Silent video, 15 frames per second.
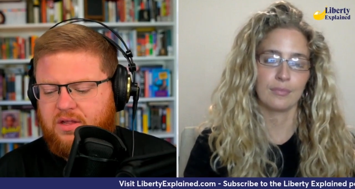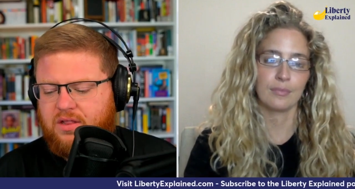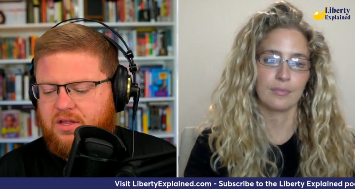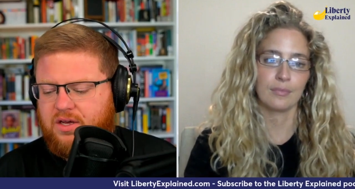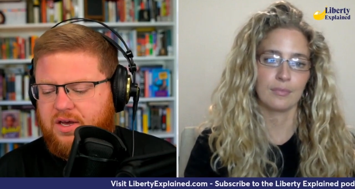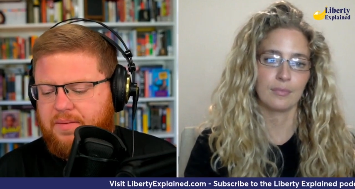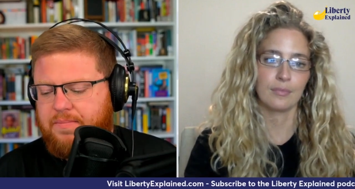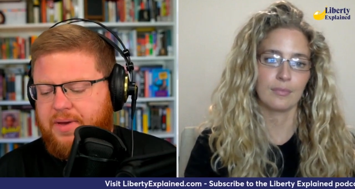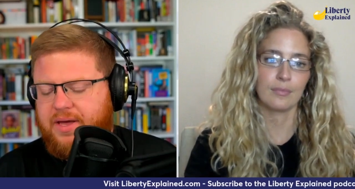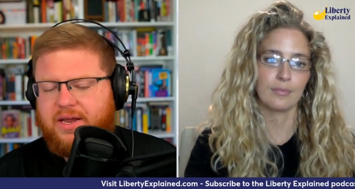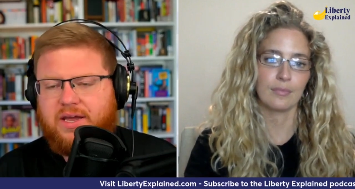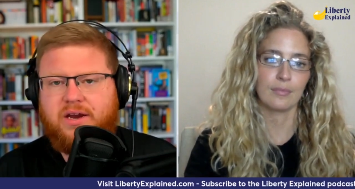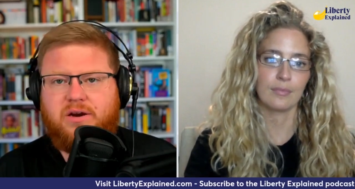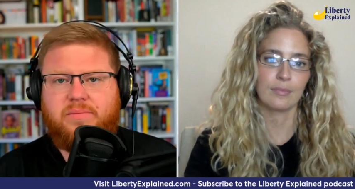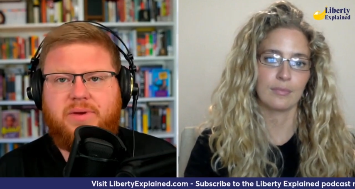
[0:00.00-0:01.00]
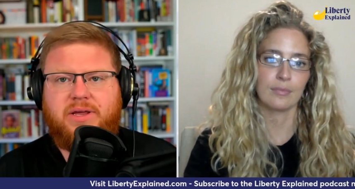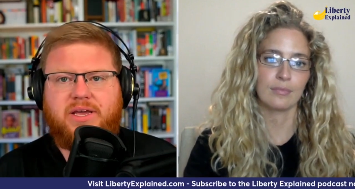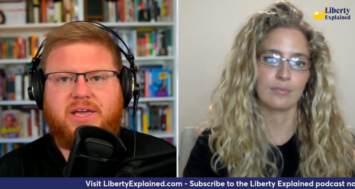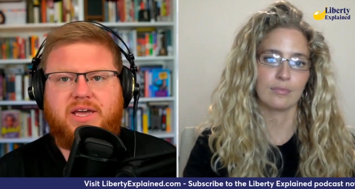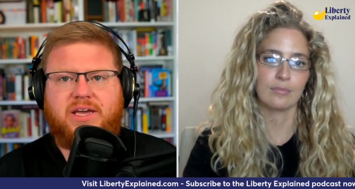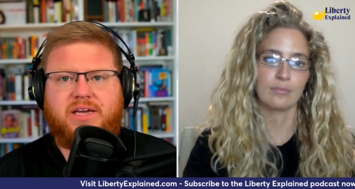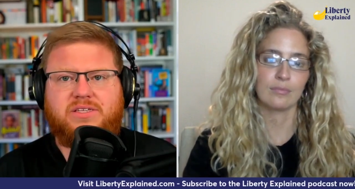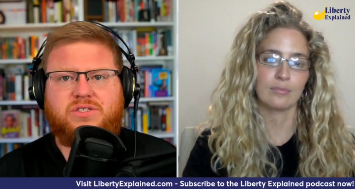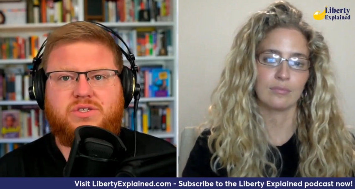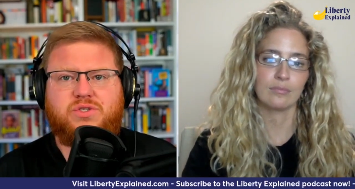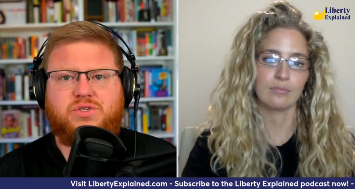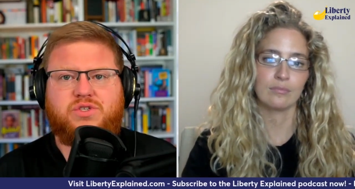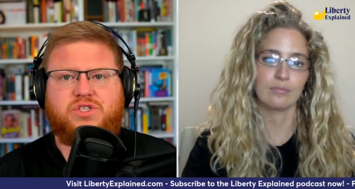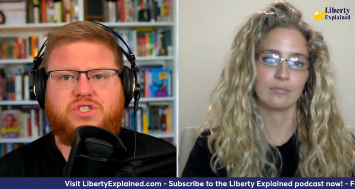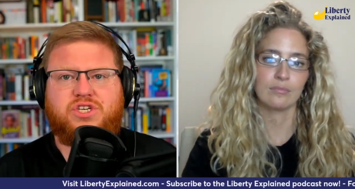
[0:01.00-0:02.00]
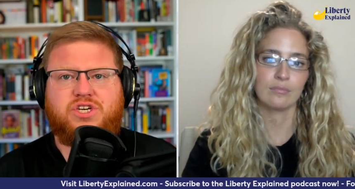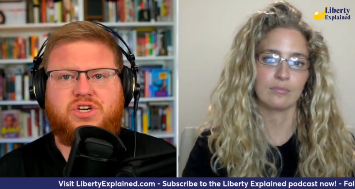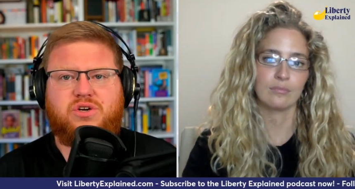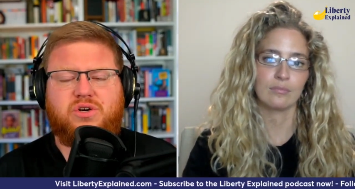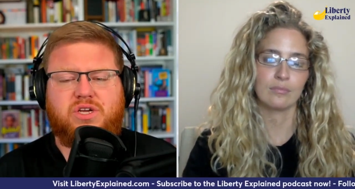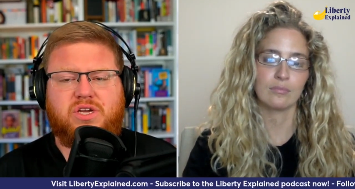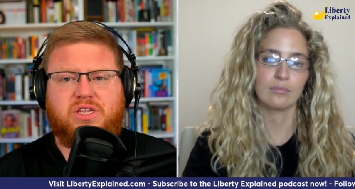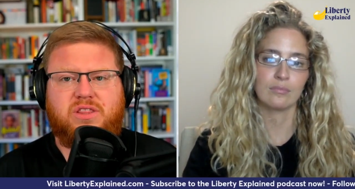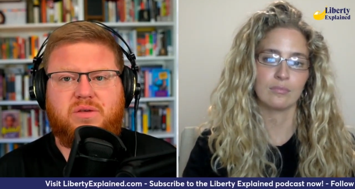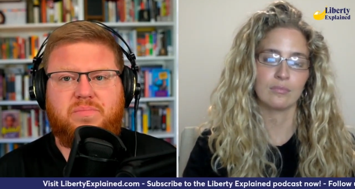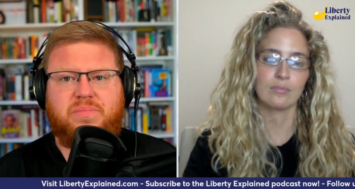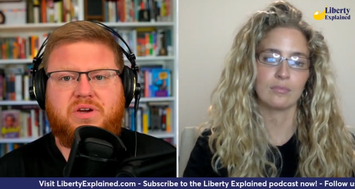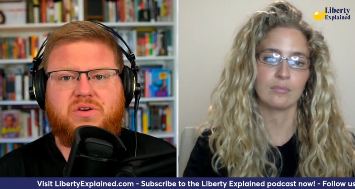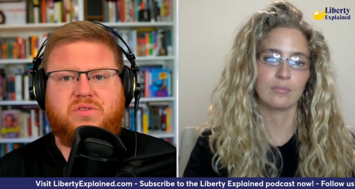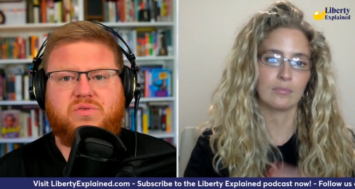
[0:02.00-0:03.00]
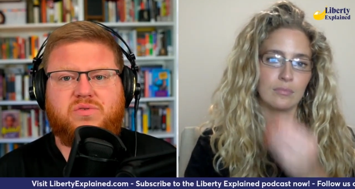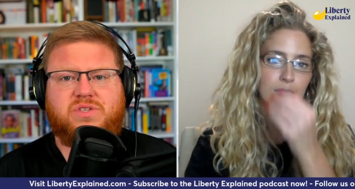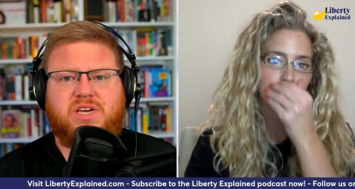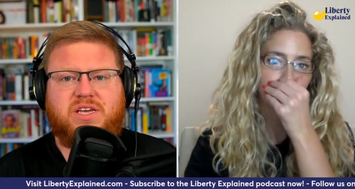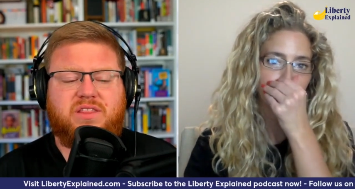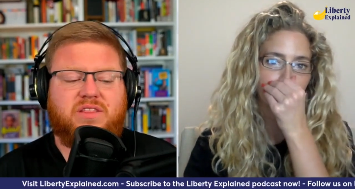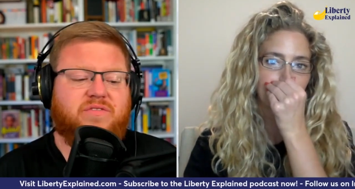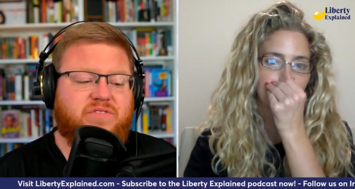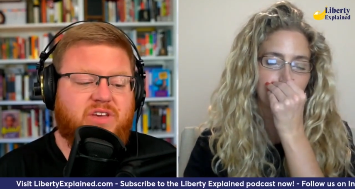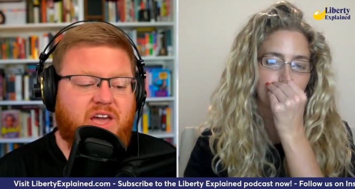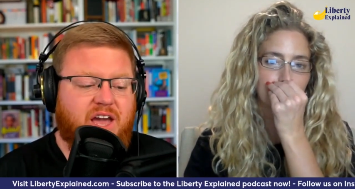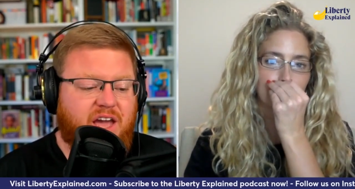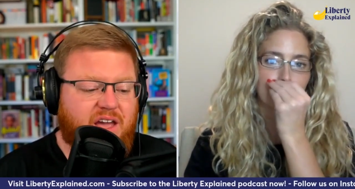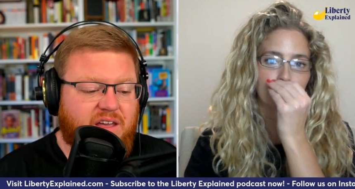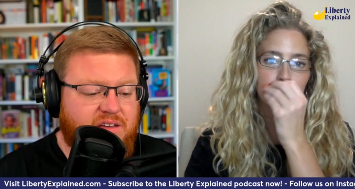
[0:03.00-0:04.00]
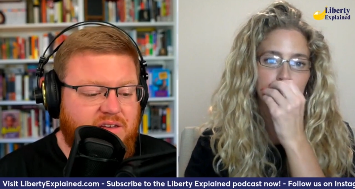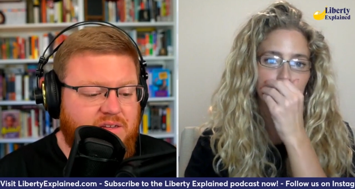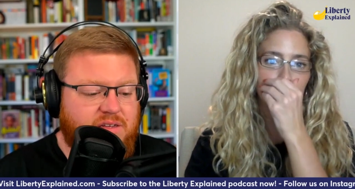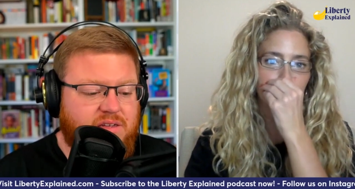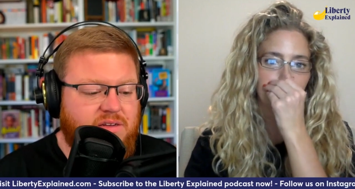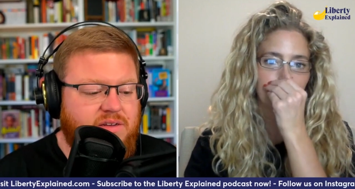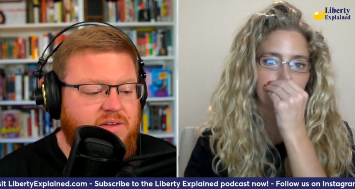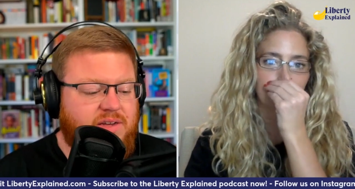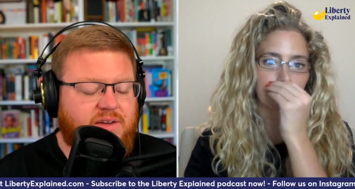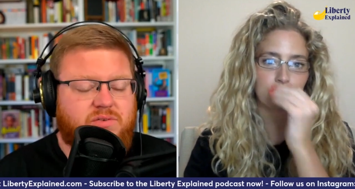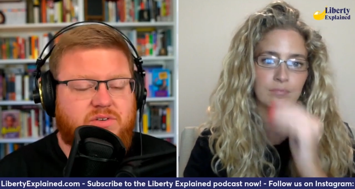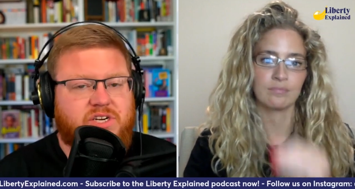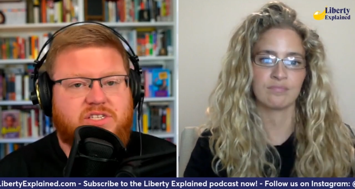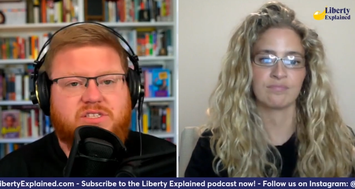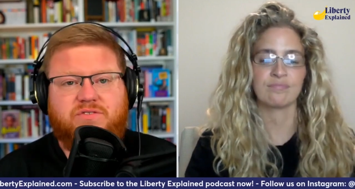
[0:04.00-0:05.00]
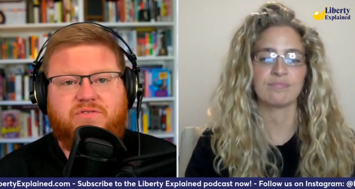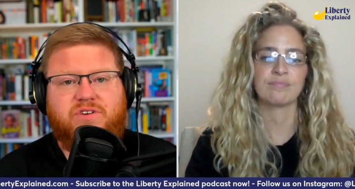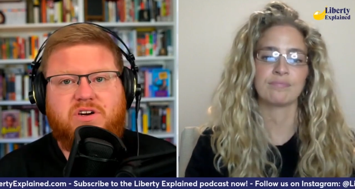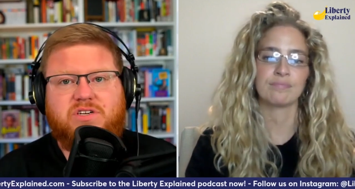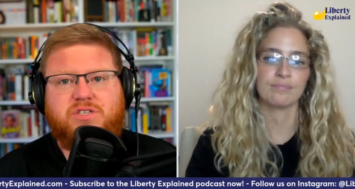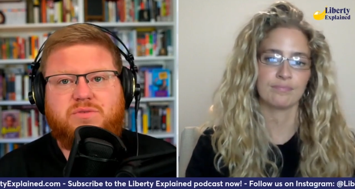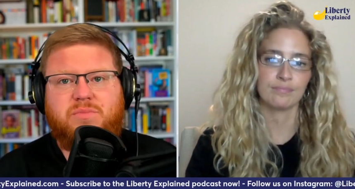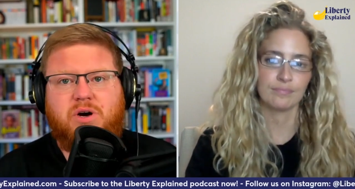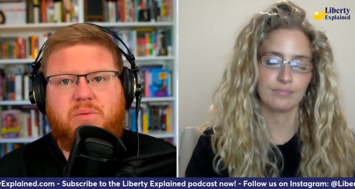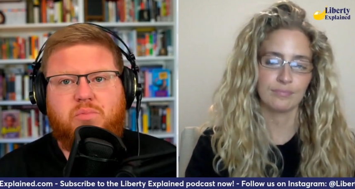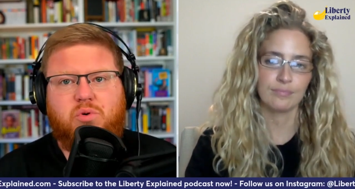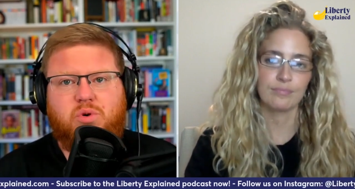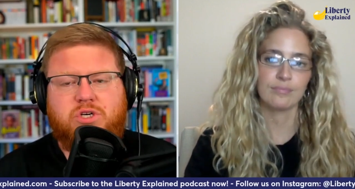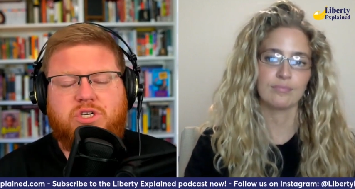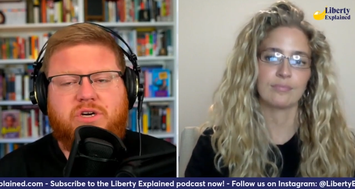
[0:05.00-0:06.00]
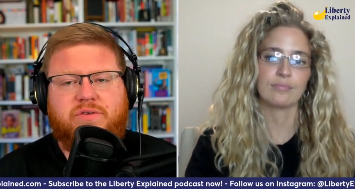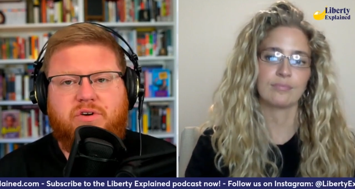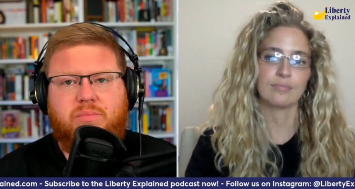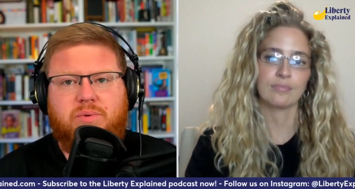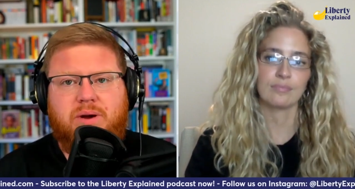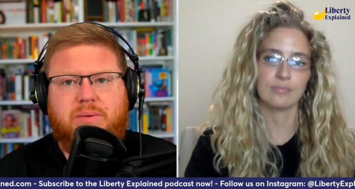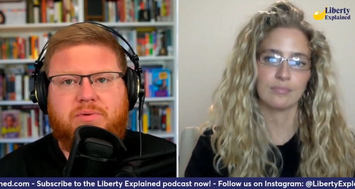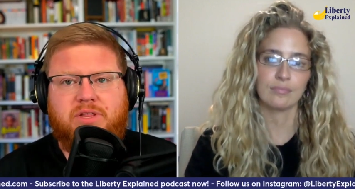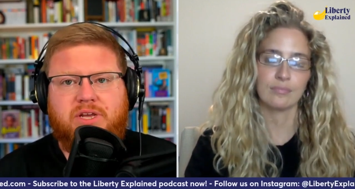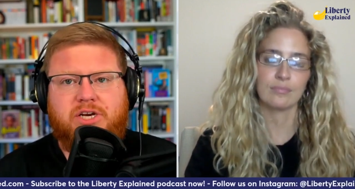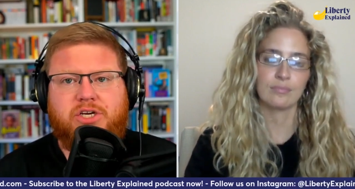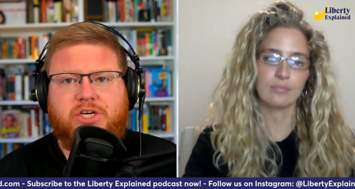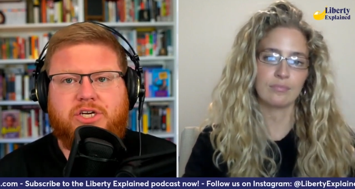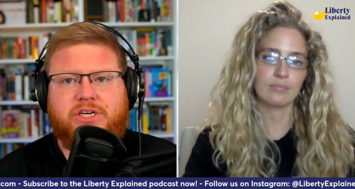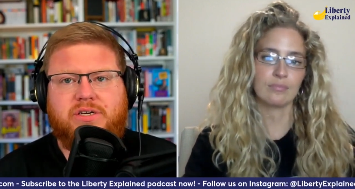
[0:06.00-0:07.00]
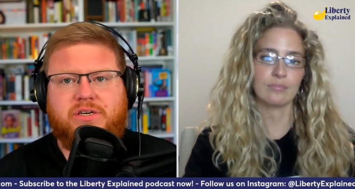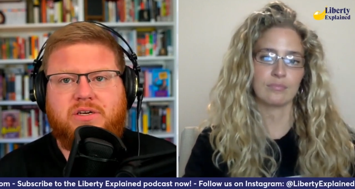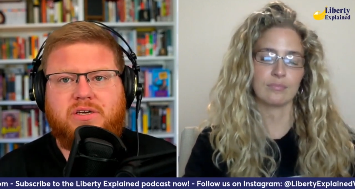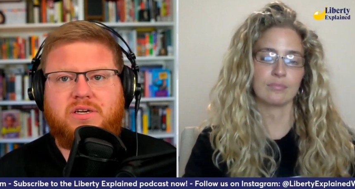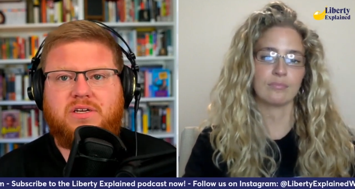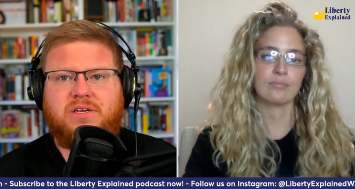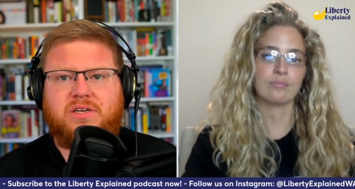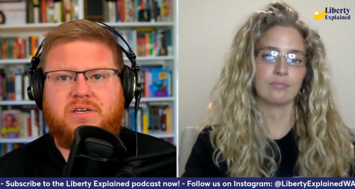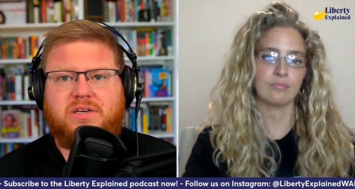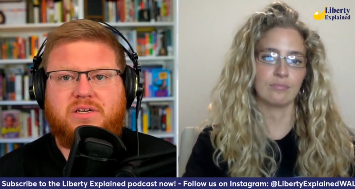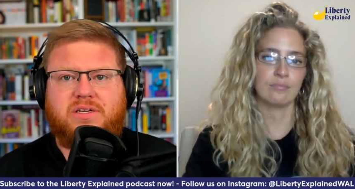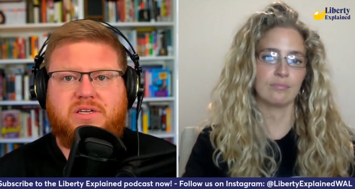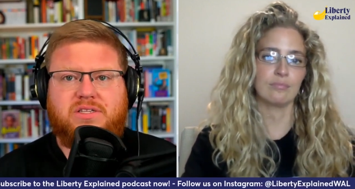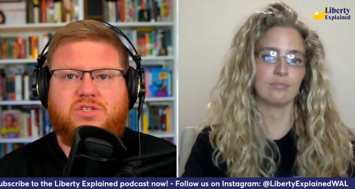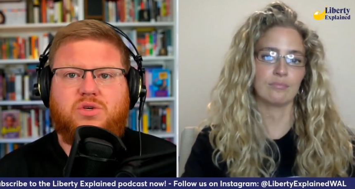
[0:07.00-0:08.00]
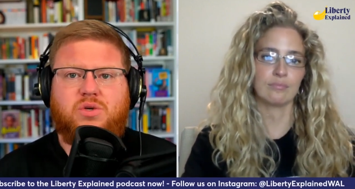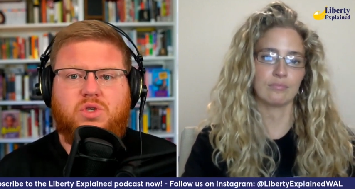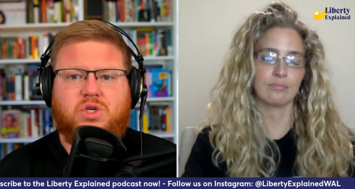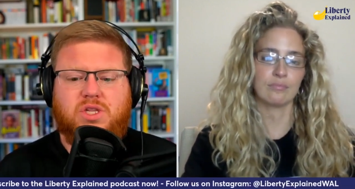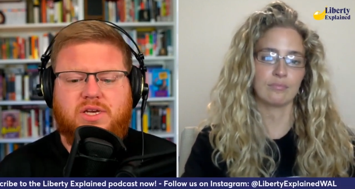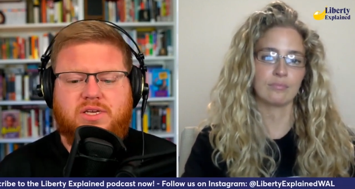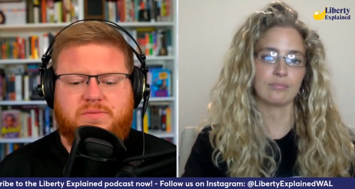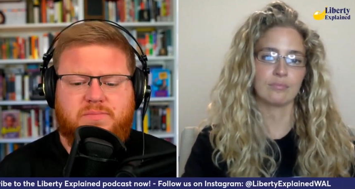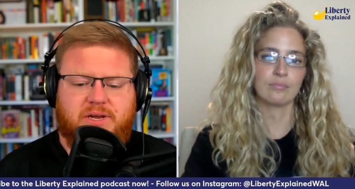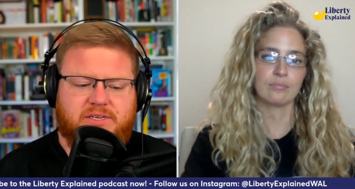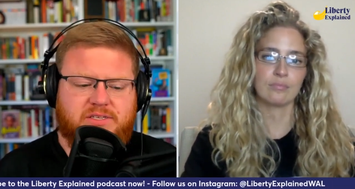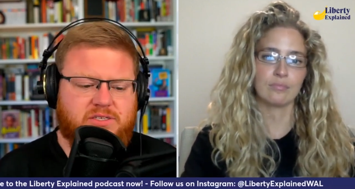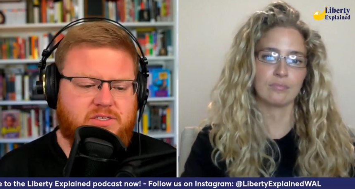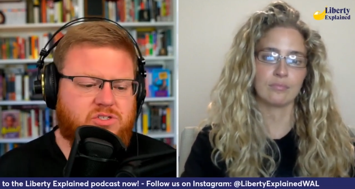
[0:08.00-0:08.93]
Speaker 1: look at Medicare, Medicaid, Social Security, the bigger those get, the VA, which has a very small portion of our population, mm-hmm. it's socialized medicine.